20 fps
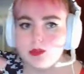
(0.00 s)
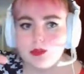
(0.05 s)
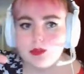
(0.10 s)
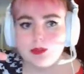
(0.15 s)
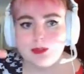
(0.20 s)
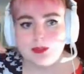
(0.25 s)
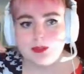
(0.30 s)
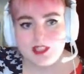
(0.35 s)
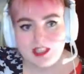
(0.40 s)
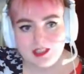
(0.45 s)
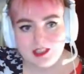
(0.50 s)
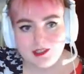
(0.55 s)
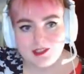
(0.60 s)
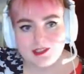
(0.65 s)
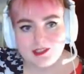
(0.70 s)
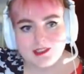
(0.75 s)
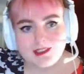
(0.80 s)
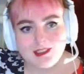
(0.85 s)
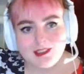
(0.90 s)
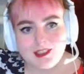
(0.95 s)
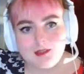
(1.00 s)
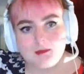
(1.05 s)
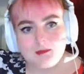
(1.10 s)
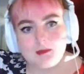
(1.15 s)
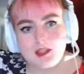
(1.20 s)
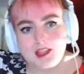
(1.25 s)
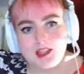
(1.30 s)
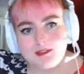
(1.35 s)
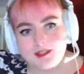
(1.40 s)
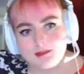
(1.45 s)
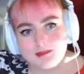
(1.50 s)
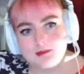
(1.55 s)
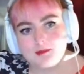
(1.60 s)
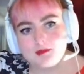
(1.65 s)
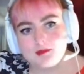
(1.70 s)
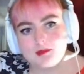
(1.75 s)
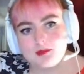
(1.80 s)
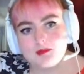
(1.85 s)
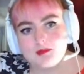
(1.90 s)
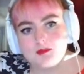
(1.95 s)
together, and we haven't
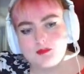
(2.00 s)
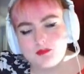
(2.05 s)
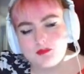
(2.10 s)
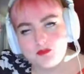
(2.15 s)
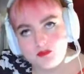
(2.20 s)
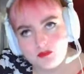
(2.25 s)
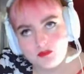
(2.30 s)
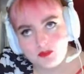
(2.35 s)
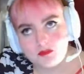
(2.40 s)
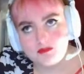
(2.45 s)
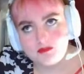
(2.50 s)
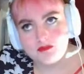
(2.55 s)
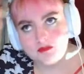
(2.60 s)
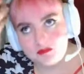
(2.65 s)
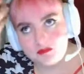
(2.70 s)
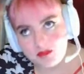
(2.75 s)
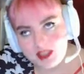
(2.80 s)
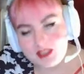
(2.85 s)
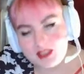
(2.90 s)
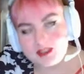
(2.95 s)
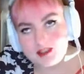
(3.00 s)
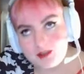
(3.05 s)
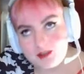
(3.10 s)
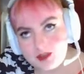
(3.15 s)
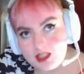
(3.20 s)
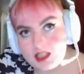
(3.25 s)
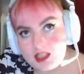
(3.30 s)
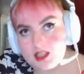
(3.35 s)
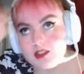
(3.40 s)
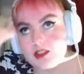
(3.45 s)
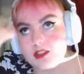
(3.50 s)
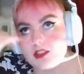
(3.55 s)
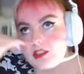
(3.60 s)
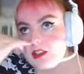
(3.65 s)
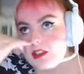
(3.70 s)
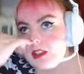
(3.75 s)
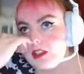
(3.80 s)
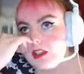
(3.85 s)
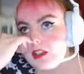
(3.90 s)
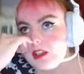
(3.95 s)
been together
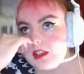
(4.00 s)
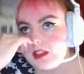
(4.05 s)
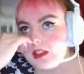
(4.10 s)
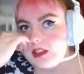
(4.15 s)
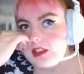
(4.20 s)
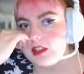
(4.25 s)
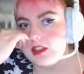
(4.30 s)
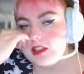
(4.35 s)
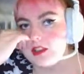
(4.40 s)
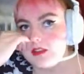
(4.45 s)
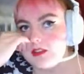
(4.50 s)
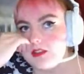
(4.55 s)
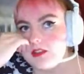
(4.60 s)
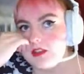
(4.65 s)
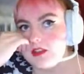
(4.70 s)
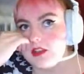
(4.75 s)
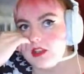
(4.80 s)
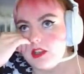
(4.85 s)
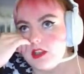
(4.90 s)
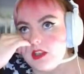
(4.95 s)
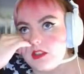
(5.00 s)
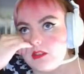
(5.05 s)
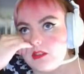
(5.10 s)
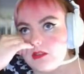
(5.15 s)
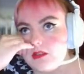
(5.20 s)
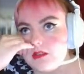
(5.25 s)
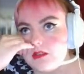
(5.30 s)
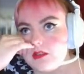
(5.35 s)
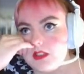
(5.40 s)
now